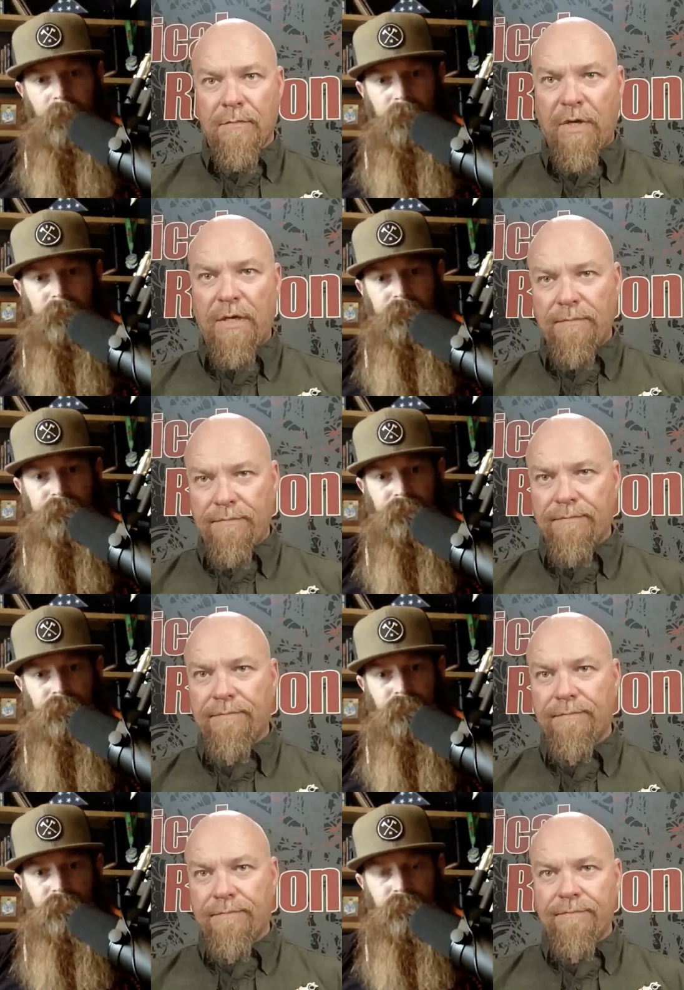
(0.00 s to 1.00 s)
Speaker 1: Right.
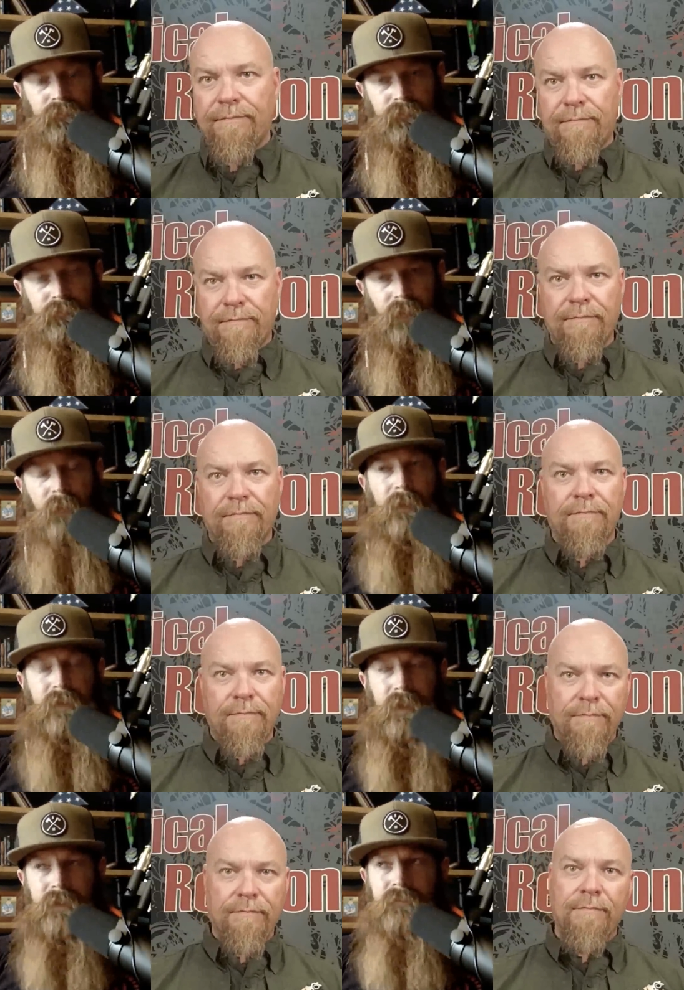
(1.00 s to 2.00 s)

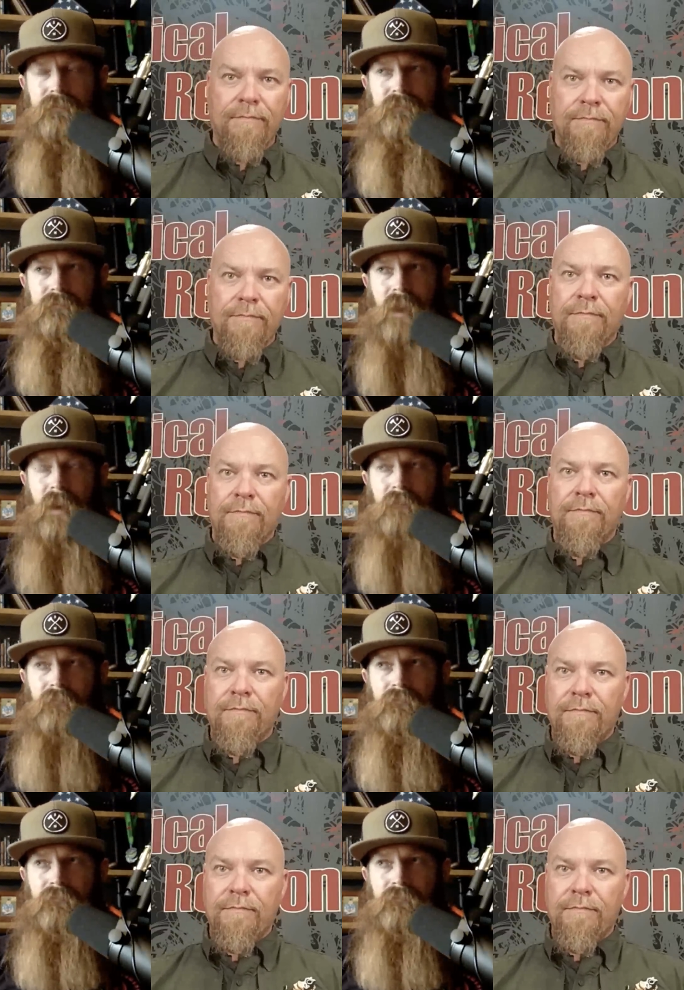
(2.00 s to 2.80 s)
Makes sense. Yeah.